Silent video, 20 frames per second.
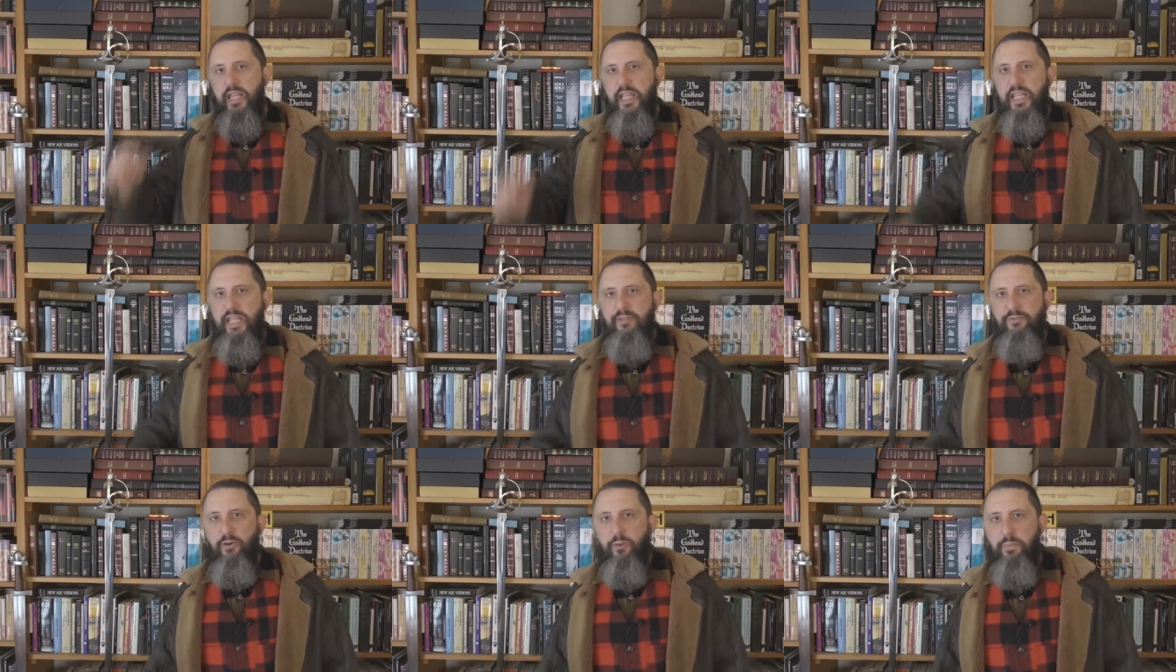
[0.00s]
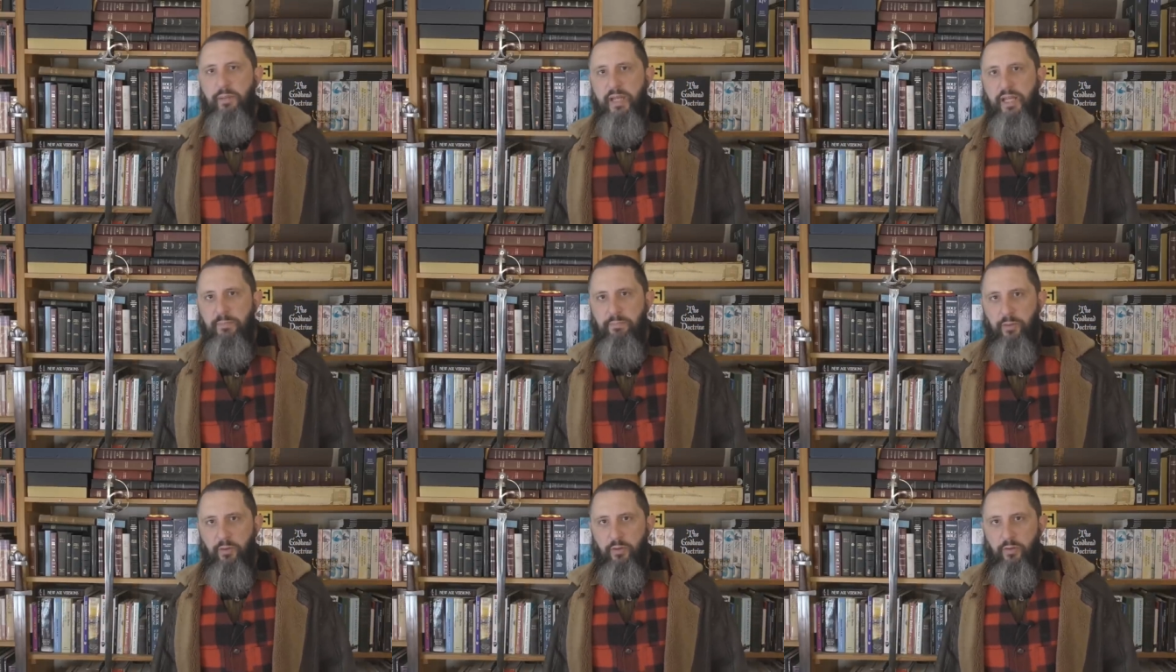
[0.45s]
evil
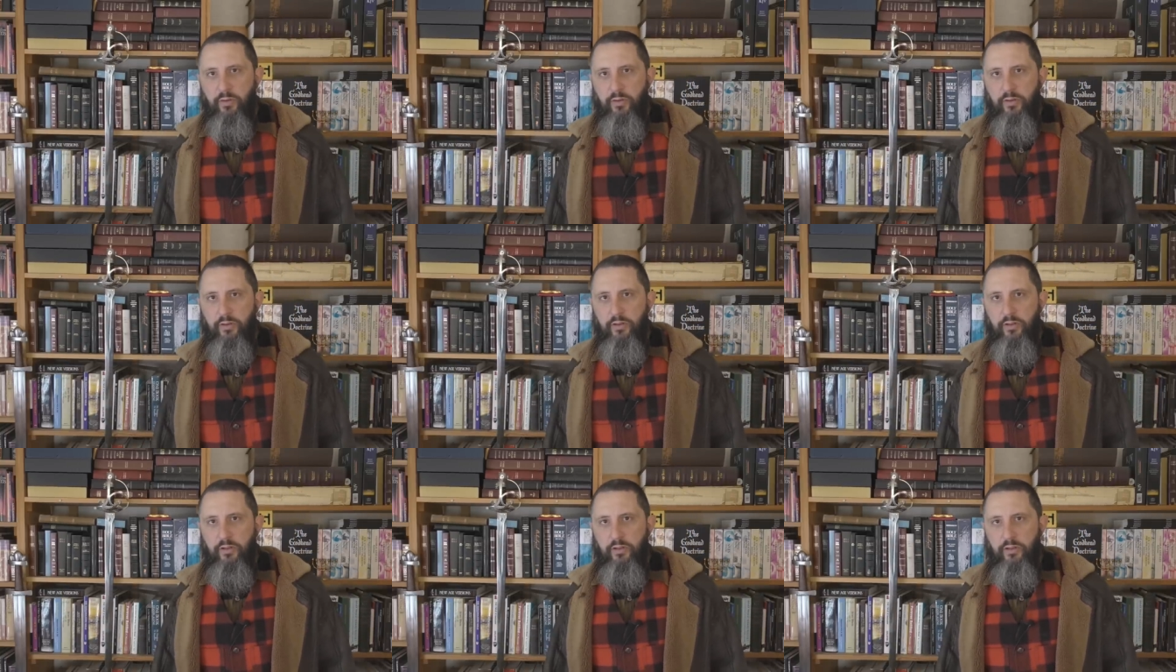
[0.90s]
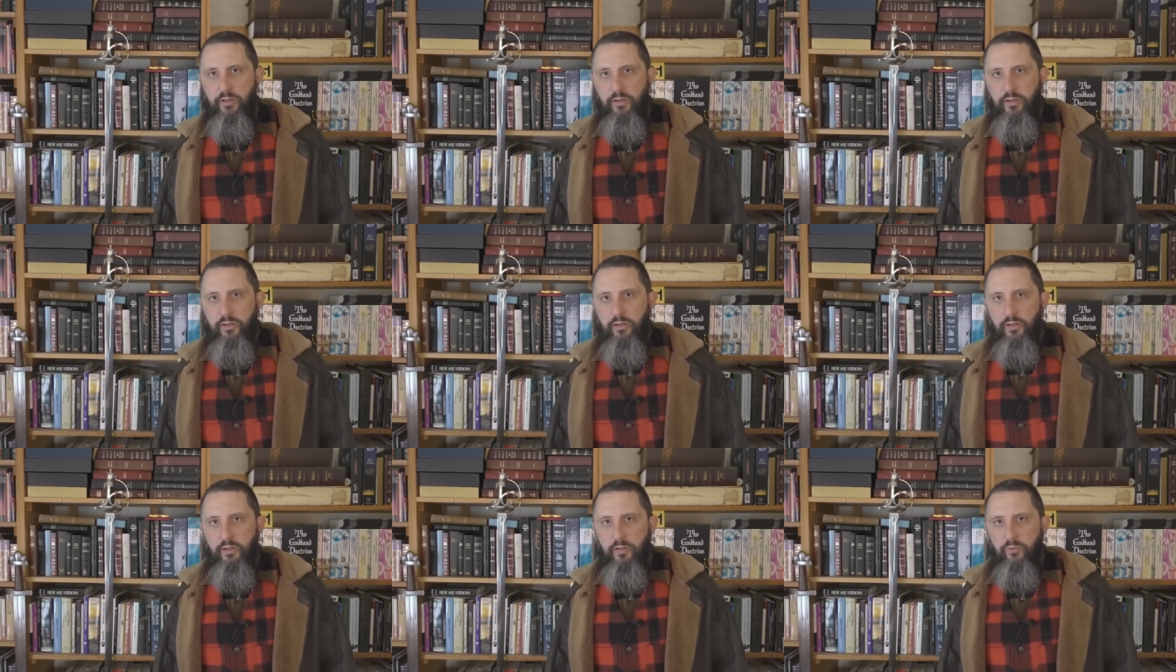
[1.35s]
people.
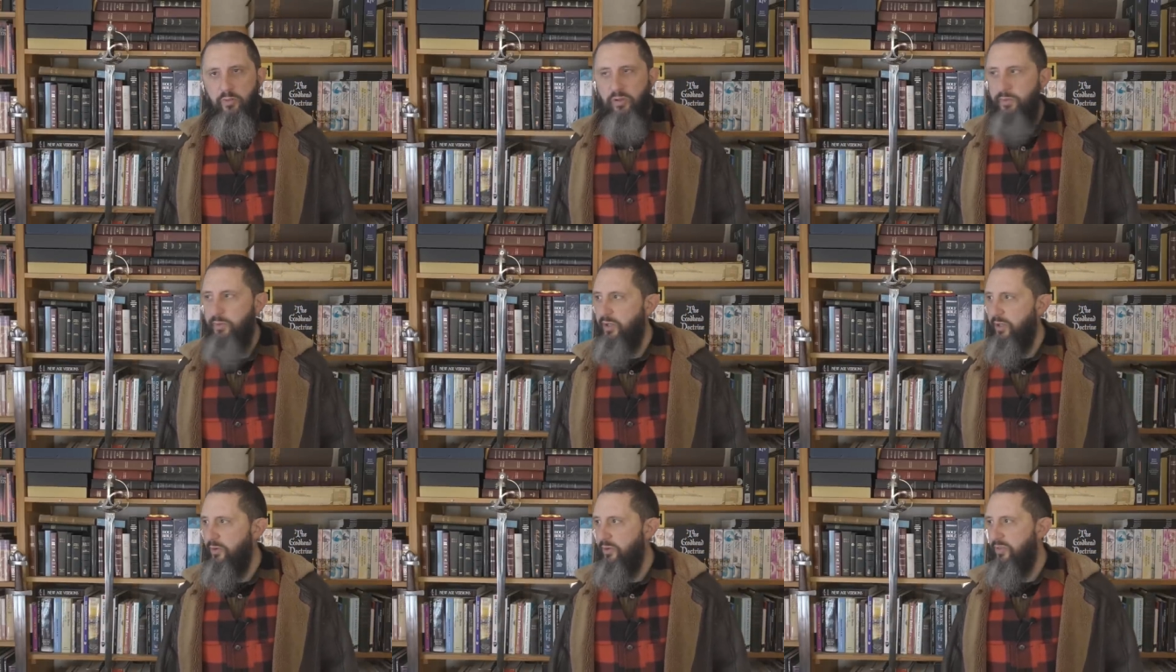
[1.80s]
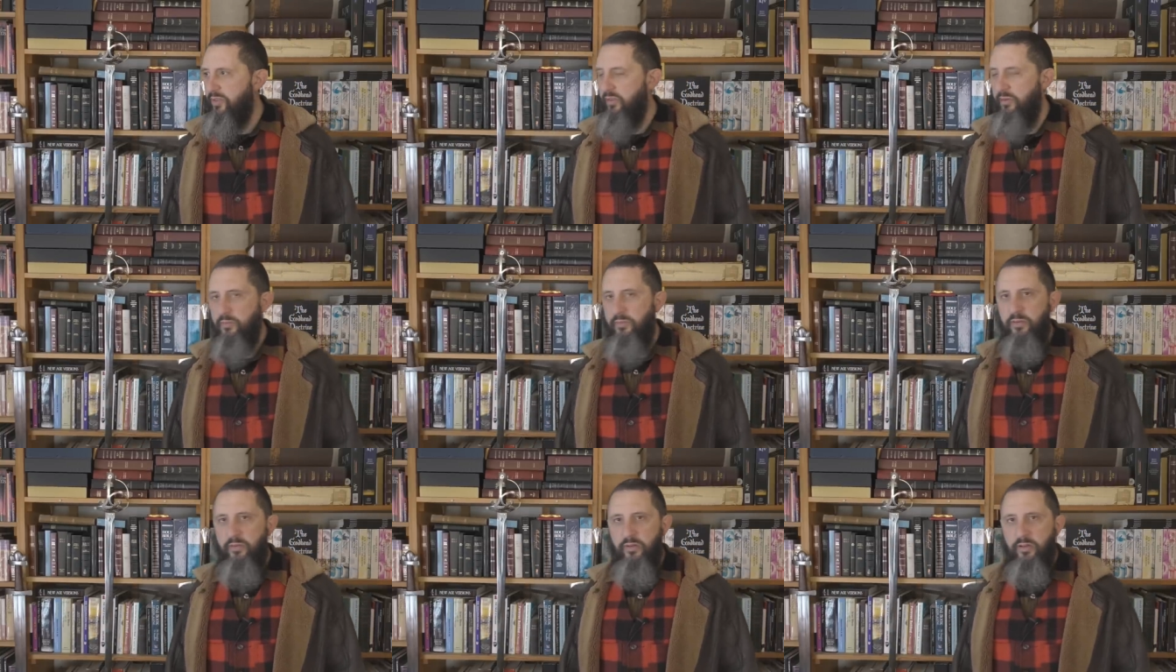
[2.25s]
What do we do with
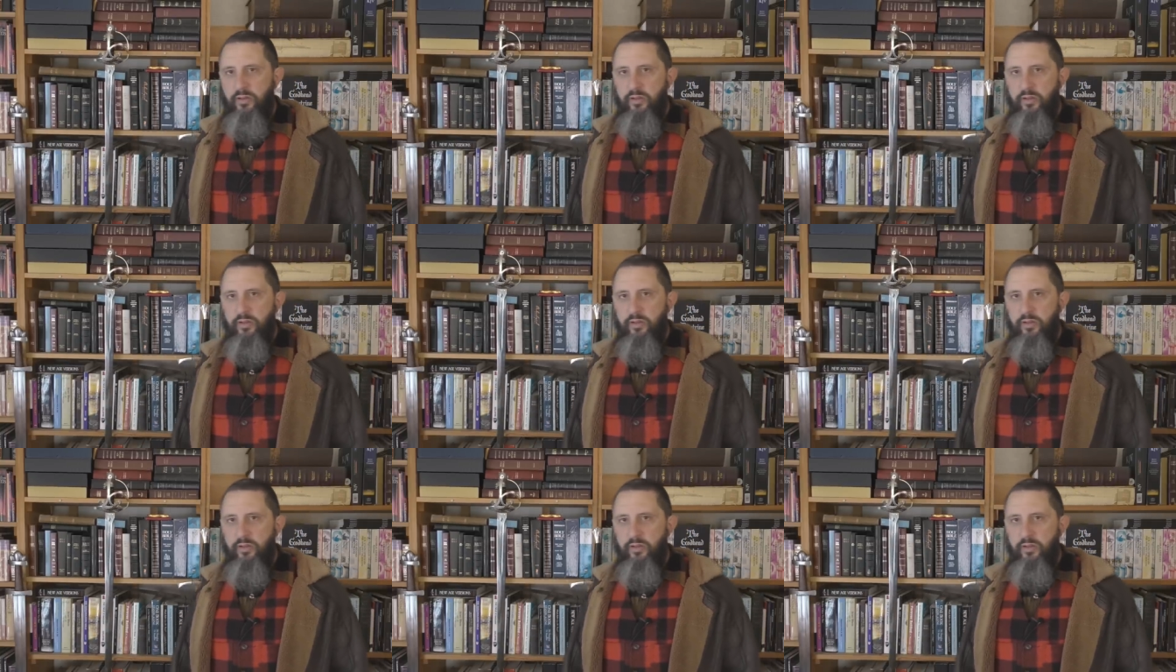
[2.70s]
them?